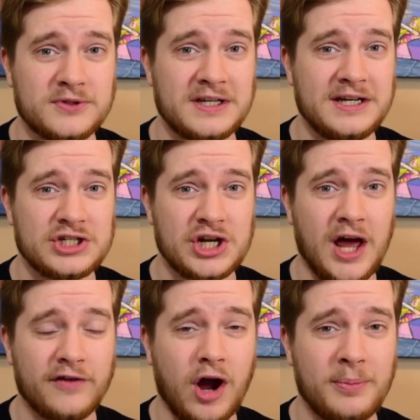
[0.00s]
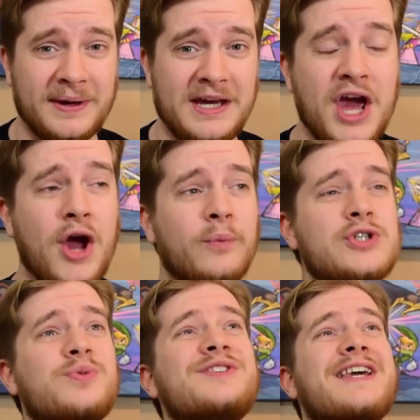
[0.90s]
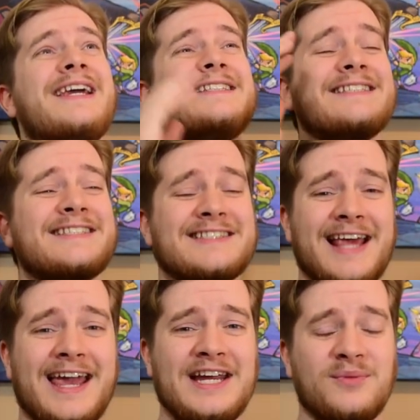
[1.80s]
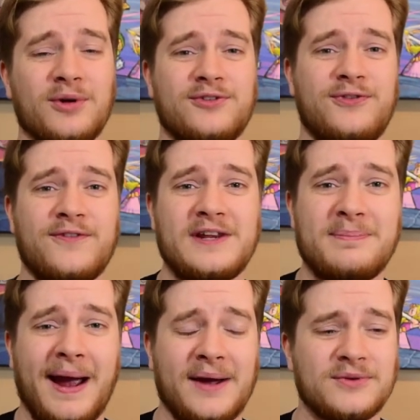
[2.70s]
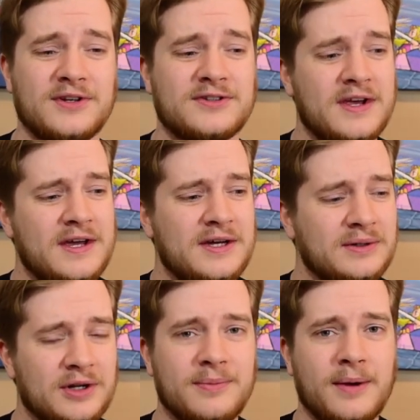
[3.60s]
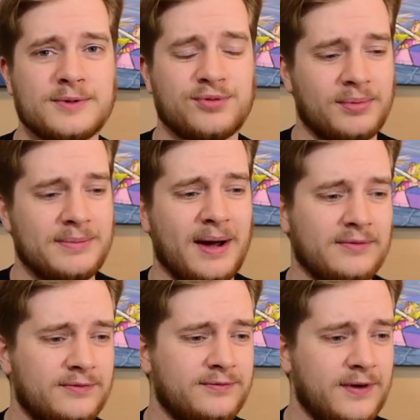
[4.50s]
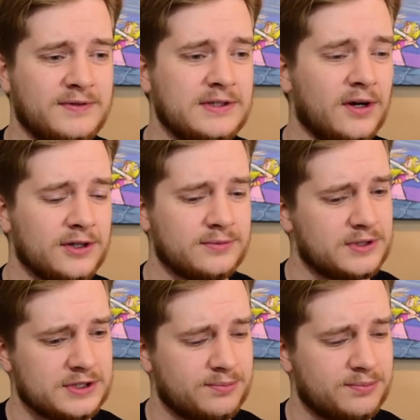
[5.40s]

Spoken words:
was the initial RRP, which was insane. What's £50? It's, well, at the moment it's probably about $50, which is